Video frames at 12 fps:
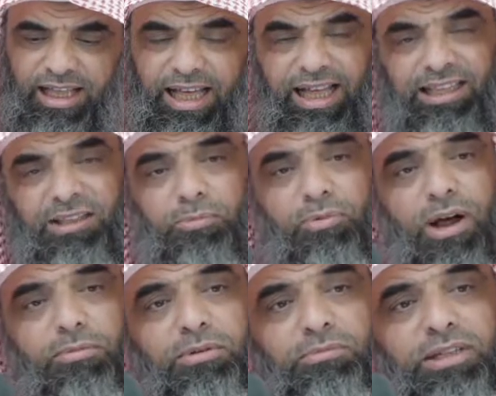And the
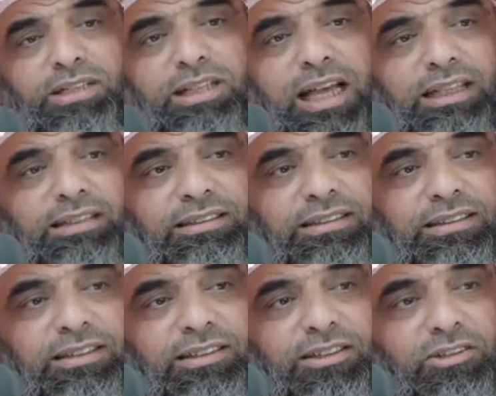problem is
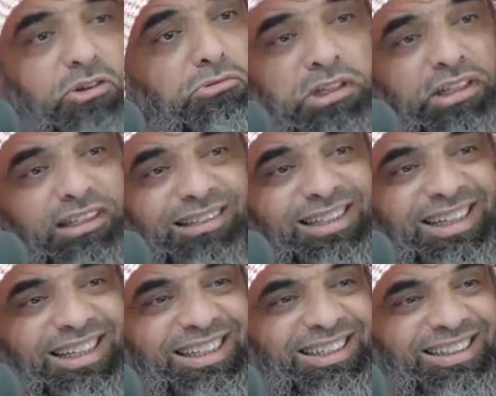that no one can
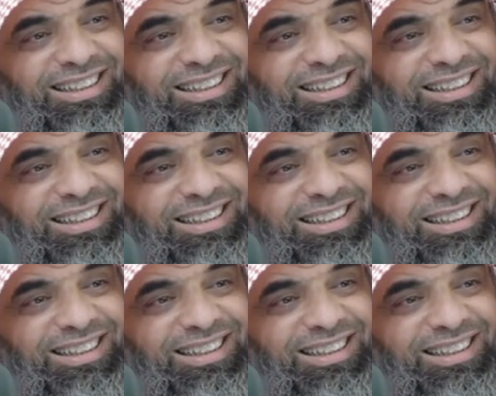deny.